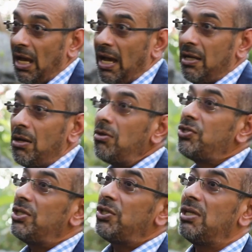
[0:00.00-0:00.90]
And
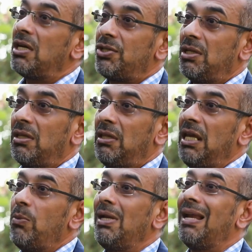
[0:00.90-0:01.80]
not just Sharjah,
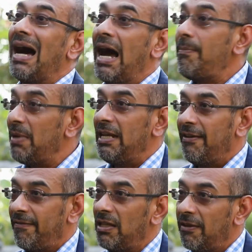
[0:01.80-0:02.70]
they will, I
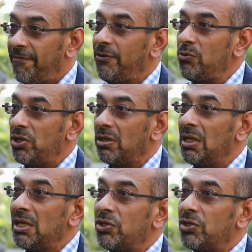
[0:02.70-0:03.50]
believe, in the future,